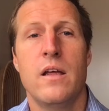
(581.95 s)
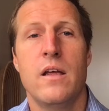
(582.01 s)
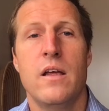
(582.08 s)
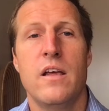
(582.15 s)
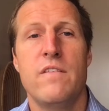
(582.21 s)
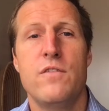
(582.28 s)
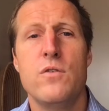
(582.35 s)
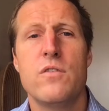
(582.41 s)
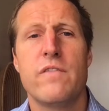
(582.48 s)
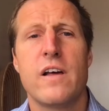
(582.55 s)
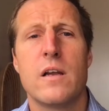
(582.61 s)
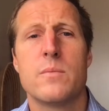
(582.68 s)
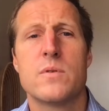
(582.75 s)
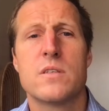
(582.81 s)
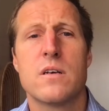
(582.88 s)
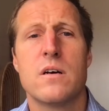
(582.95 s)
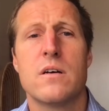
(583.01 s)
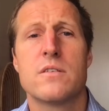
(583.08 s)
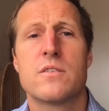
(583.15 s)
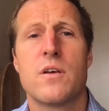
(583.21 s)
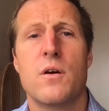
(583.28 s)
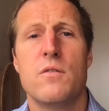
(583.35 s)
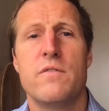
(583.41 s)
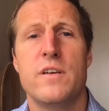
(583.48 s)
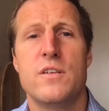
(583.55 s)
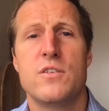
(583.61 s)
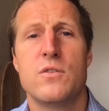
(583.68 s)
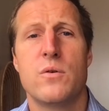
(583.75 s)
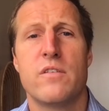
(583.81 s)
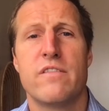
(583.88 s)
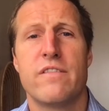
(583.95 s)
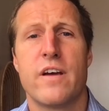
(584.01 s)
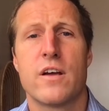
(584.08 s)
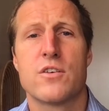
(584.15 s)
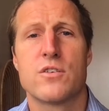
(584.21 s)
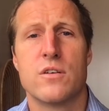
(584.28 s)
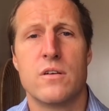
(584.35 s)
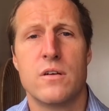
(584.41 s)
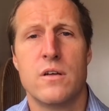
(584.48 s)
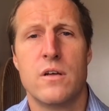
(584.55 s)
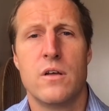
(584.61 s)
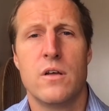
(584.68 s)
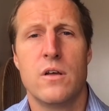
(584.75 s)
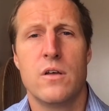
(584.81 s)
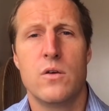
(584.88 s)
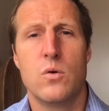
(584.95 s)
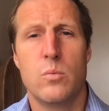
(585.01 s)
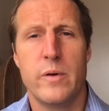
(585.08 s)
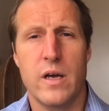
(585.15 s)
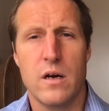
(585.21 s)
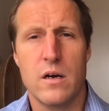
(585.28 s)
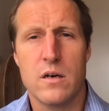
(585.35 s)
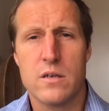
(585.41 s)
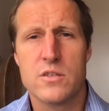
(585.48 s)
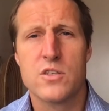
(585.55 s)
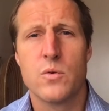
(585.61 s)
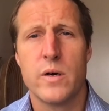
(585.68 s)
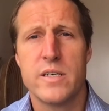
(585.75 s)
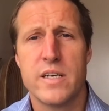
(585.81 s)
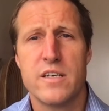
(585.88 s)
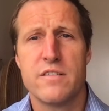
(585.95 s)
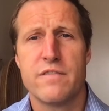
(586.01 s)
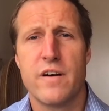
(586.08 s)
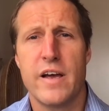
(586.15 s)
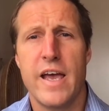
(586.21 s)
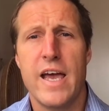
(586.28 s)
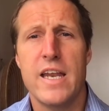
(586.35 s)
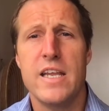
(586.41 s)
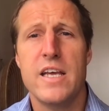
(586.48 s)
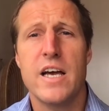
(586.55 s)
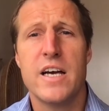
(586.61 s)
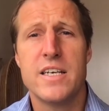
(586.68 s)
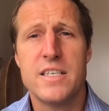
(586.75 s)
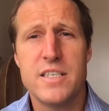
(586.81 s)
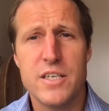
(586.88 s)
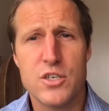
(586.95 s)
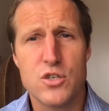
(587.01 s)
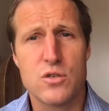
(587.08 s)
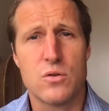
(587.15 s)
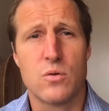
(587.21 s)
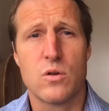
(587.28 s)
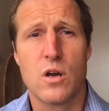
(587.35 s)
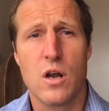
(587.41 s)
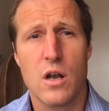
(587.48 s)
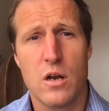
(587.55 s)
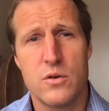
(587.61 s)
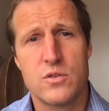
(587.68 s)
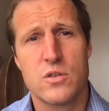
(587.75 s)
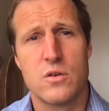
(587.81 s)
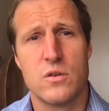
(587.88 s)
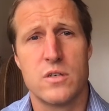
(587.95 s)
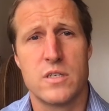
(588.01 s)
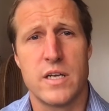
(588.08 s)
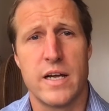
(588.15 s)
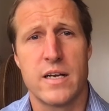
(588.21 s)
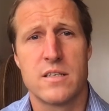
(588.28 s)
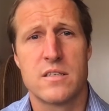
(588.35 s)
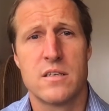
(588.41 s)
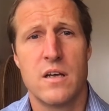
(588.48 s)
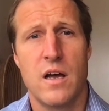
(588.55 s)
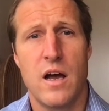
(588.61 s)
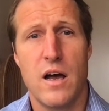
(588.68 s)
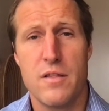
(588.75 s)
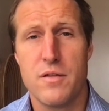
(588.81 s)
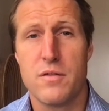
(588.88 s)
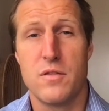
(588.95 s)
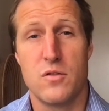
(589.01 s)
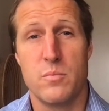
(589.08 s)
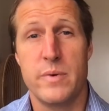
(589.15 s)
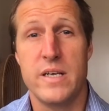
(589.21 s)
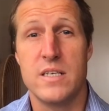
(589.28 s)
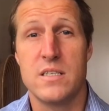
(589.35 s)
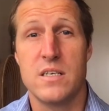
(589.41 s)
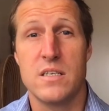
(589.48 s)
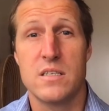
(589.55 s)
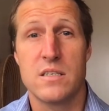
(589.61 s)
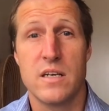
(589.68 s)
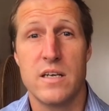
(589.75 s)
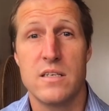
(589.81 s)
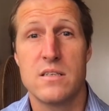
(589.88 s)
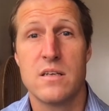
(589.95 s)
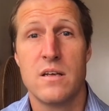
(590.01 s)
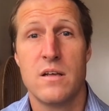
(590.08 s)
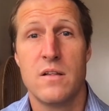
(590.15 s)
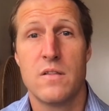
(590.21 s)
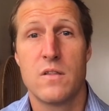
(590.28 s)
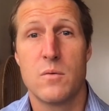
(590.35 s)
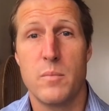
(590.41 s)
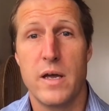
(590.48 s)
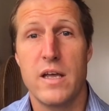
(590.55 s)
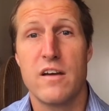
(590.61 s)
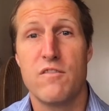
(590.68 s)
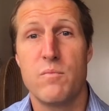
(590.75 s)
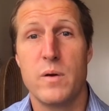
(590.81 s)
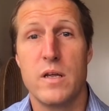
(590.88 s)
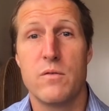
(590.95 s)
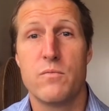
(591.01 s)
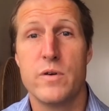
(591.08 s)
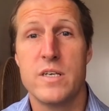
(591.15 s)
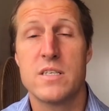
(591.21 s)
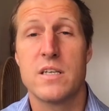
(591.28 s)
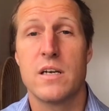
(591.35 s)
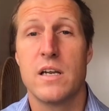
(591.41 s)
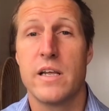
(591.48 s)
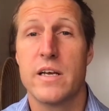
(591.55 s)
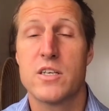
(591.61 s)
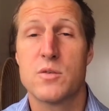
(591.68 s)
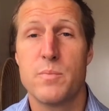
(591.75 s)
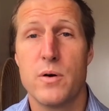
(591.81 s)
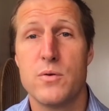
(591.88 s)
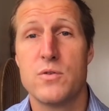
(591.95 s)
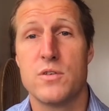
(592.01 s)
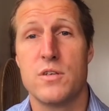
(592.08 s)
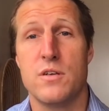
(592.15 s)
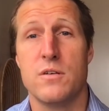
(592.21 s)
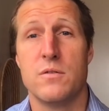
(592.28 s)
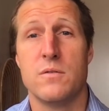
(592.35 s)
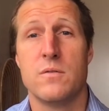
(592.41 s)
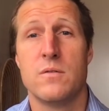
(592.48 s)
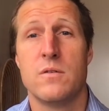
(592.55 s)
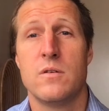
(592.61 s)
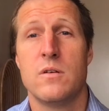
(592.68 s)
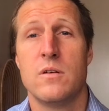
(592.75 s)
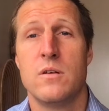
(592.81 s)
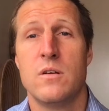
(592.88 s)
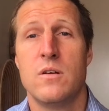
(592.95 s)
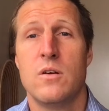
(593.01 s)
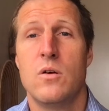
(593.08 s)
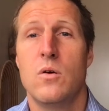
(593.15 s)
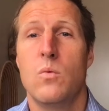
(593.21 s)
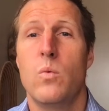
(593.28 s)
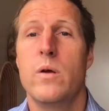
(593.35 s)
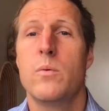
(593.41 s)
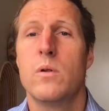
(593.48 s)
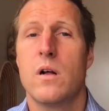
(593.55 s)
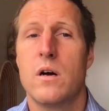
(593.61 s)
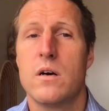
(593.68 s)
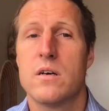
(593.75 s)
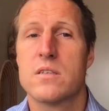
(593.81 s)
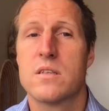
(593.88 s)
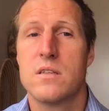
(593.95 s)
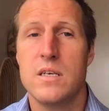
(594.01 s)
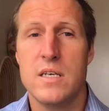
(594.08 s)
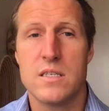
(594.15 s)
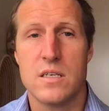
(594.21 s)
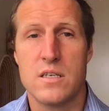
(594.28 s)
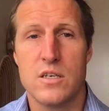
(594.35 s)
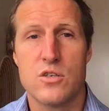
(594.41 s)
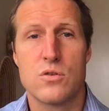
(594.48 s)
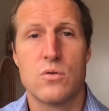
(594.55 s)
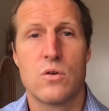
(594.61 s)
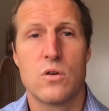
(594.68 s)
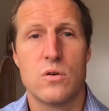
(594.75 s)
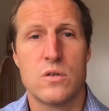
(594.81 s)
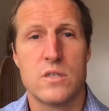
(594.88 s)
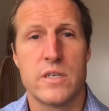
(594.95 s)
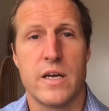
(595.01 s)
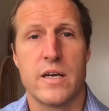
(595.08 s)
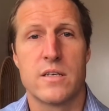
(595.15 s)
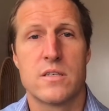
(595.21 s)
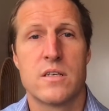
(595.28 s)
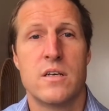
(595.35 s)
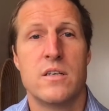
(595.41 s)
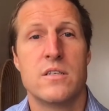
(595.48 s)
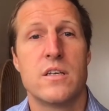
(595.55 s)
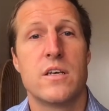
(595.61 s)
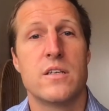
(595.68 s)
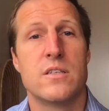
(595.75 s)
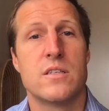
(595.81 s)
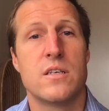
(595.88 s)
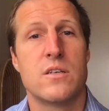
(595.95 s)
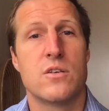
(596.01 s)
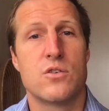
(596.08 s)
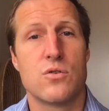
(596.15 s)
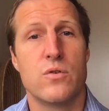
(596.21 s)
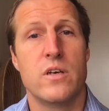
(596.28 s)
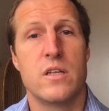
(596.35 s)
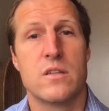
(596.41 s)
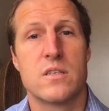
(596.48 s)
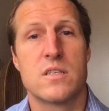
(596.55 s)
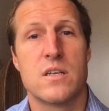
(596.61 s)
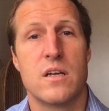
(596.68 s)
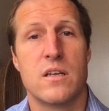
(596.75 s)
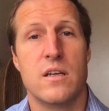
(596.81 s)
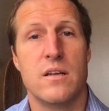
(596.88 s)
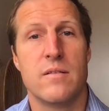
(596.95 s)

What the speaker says: If you develop SARS-CoV-2 infection, you will be asked to identify any additional close contacts other than the PCCs that may have been recently exposed to you. We will ask these additional contacts to consider joining the study.